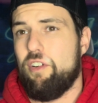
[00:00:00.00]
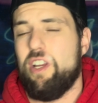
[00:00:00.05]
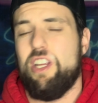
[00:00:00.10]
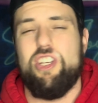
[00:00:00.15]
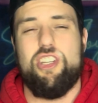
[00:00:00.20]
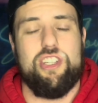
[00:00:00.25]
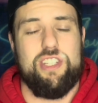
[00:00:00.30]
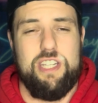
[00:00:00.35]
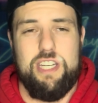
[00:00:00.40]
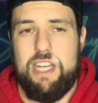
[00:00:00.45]
He
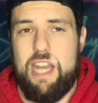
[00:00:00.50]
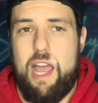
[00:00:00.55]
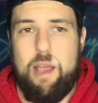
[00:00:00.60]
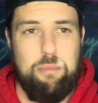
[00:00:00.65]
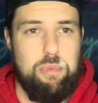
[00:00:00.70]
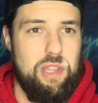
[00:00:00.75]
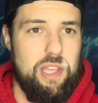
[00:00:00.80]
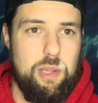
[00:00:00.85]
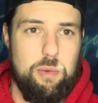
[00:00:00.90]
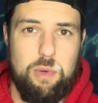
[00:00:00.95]
just did not
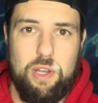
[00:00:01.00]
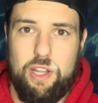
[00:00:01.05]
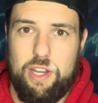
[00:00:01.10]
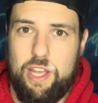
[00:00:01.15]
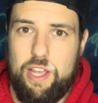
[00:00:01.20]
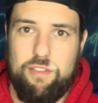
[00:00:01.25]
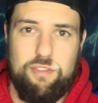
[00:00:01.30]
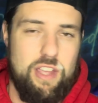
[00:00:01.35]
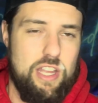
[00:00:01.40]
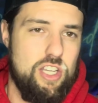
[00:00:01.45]
play well
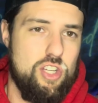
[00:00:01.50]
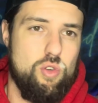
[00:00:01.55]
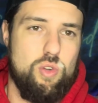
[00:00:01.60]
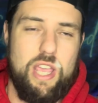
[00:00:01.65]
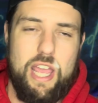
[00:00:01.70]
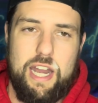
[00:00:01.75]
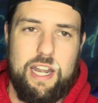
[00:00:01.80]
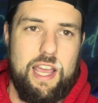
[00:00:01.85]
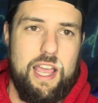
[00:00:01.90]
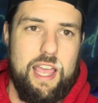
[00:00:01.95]
enough, and you
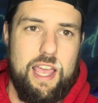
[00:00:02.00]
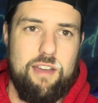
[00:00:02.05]
cannot